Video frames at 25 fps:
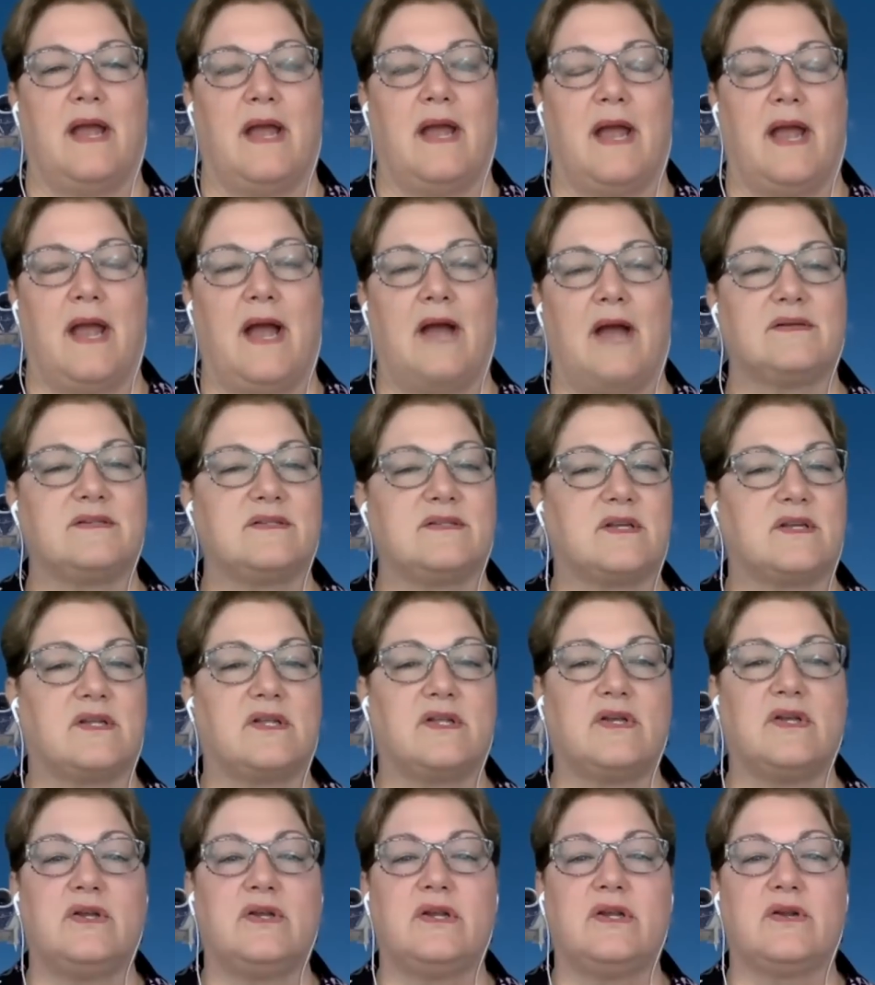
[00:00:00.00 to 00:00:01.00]
how
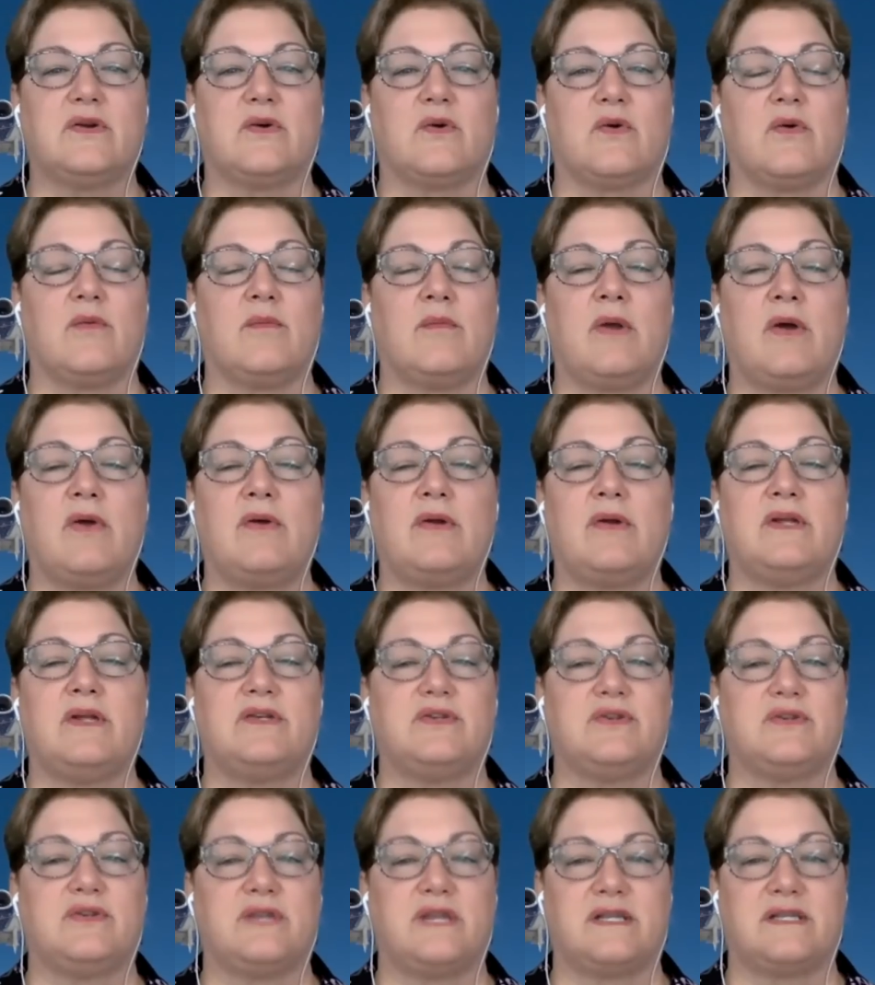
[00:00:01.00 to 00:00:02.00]
secluded or remote is
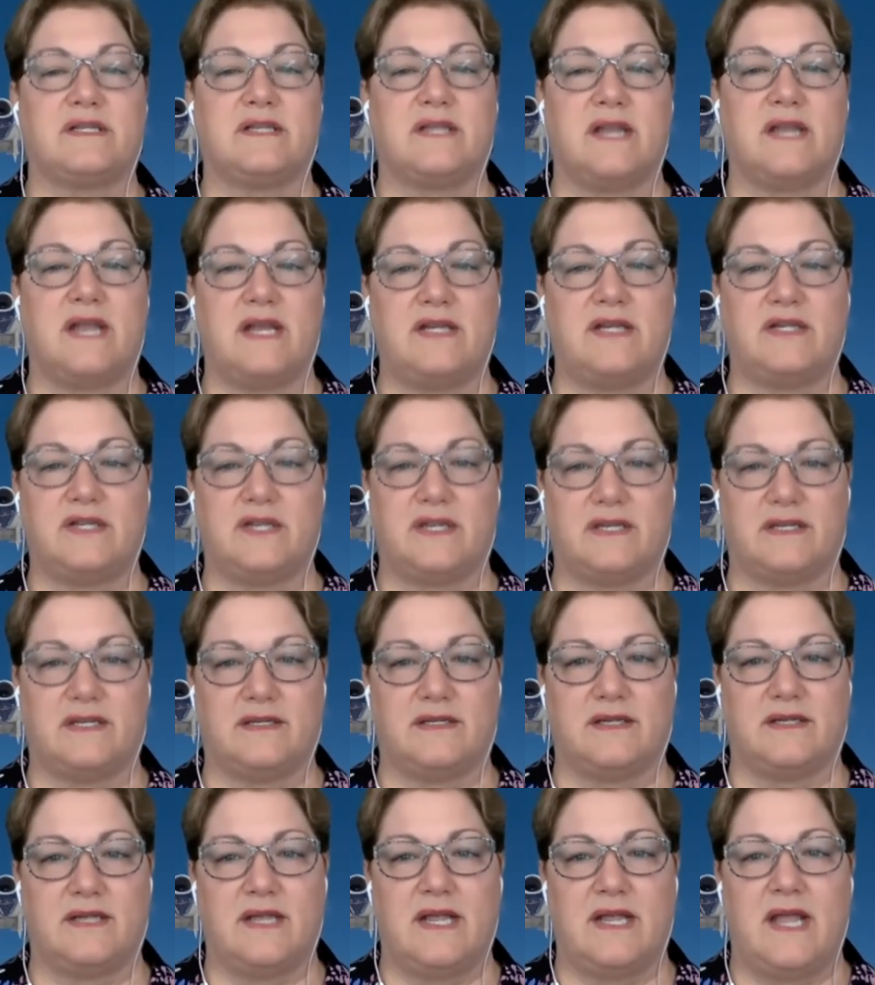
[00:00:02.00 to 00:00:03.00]
your destination
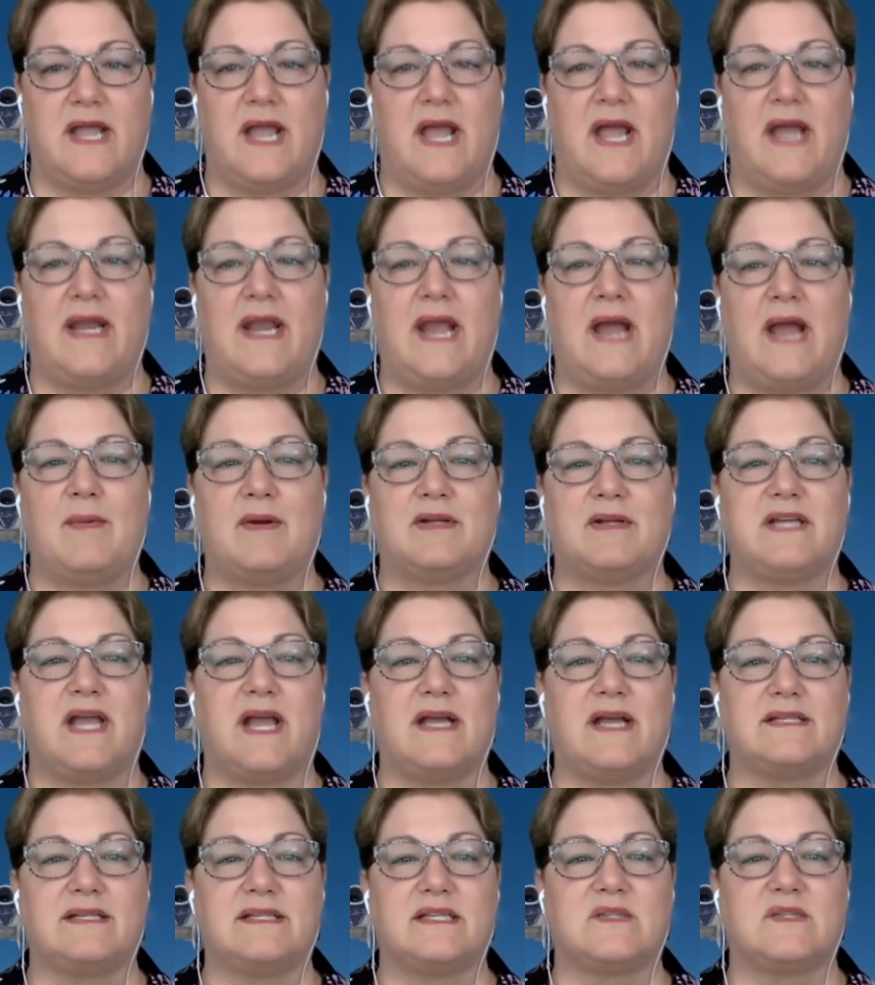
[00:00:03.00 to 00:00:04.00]
and how much
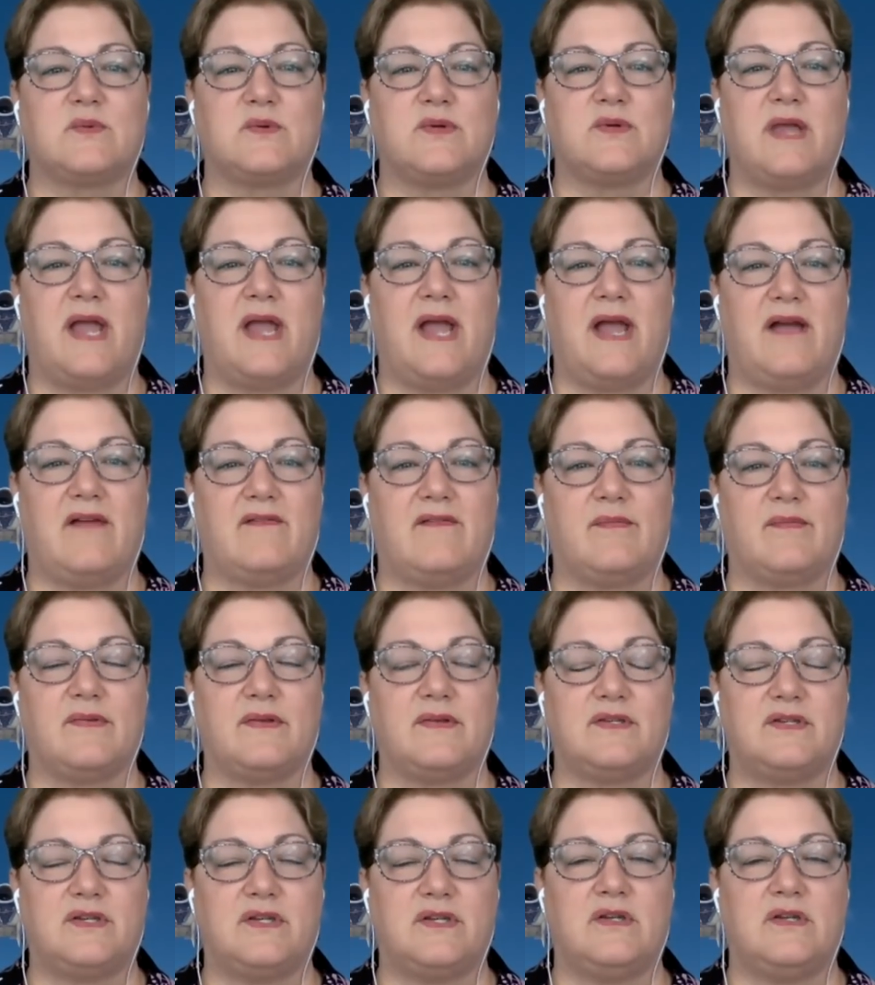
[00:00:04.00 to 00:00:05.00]
access will you have
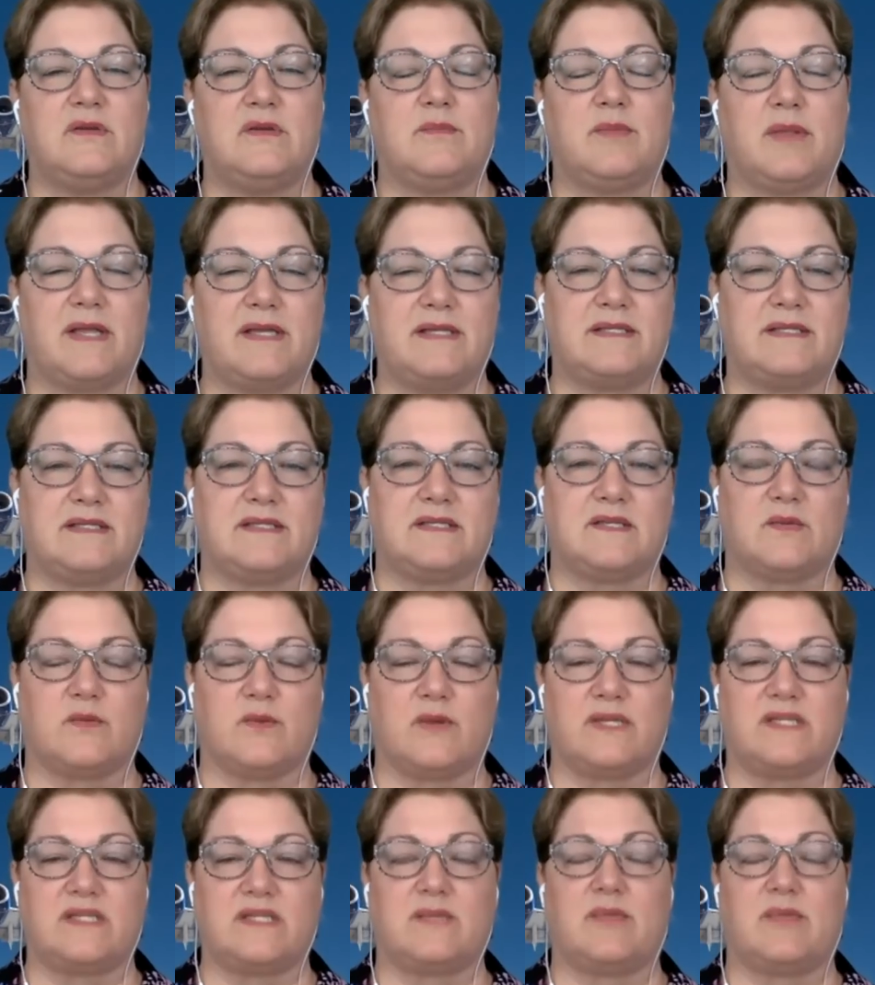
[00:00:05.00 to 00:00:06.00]
to places to
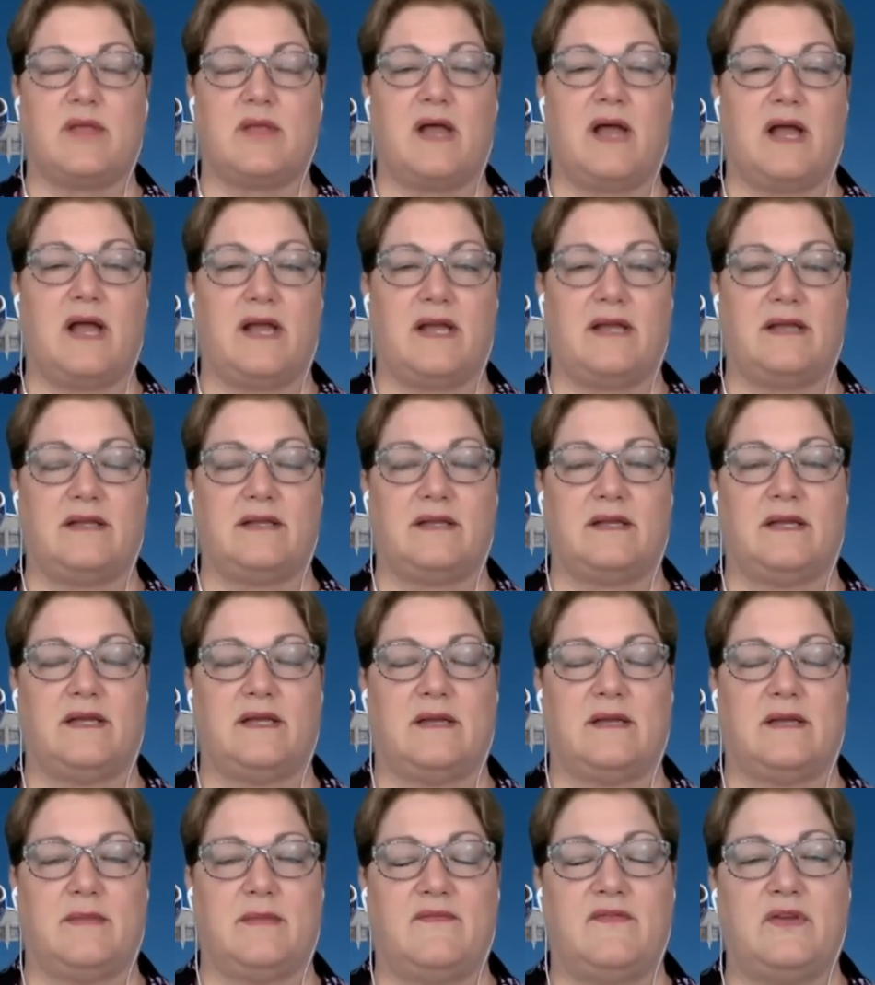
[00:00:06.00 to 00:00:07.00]
resupply
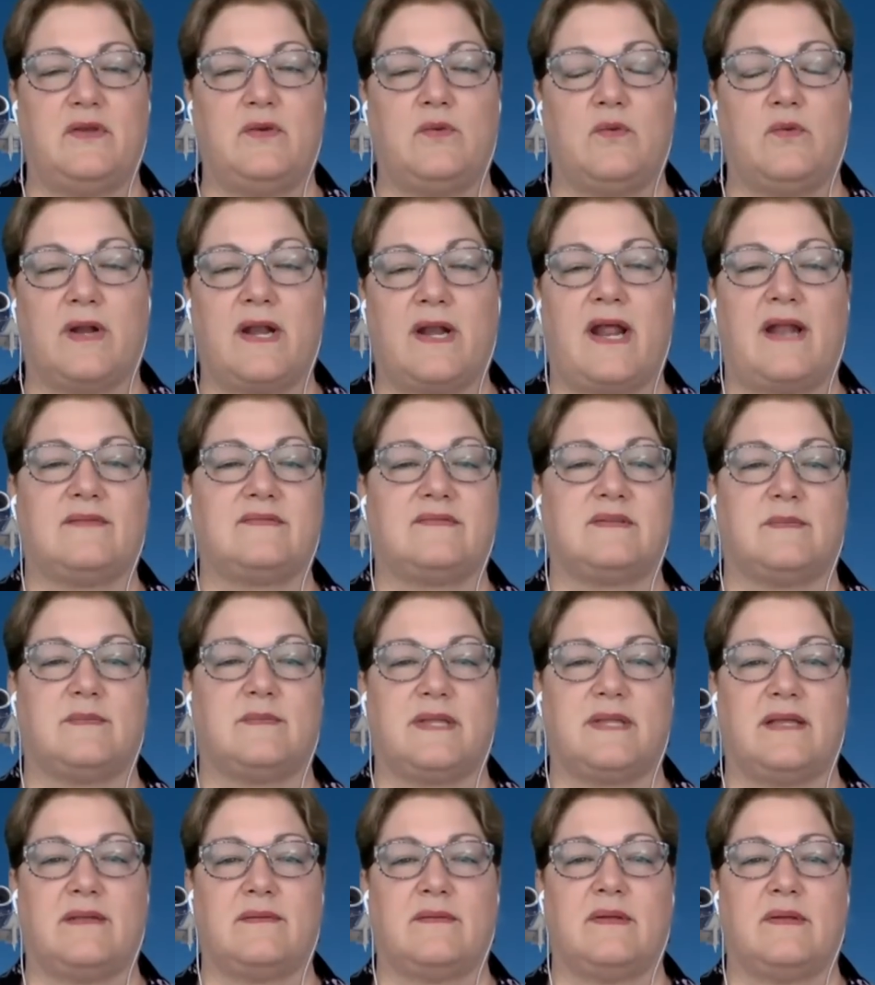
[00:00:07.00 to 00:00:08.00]
um, if you run out of
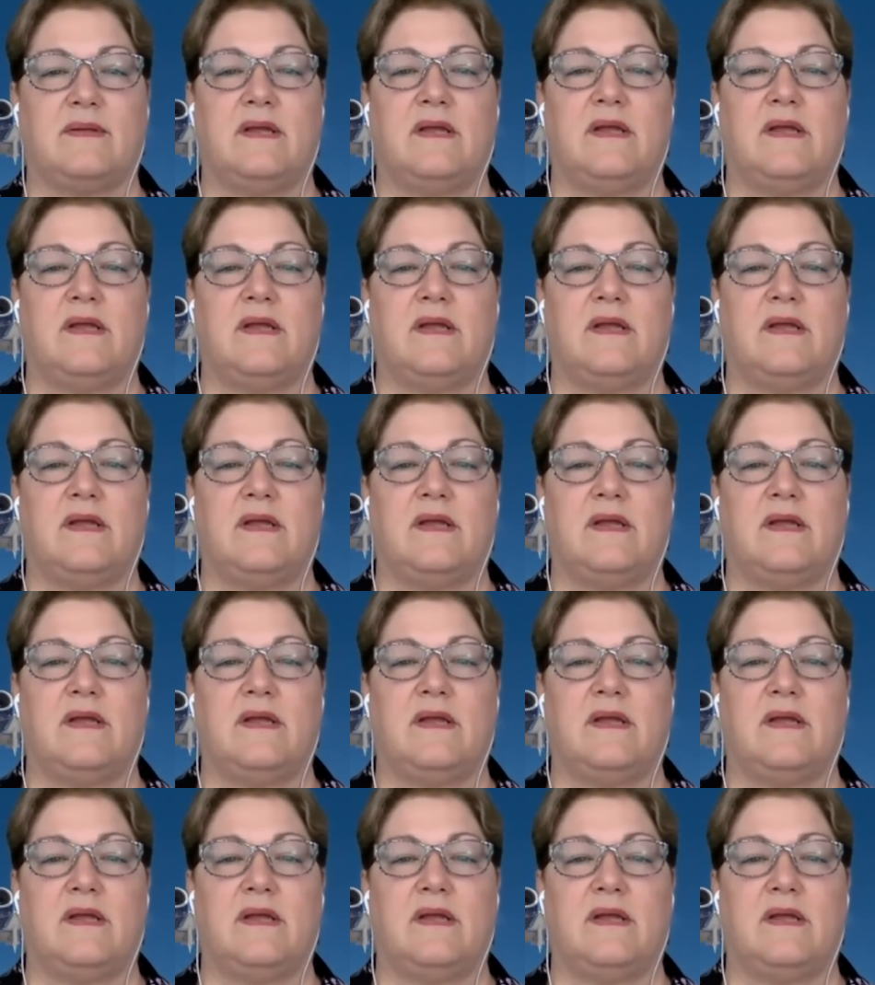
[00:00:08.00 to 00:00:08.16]
something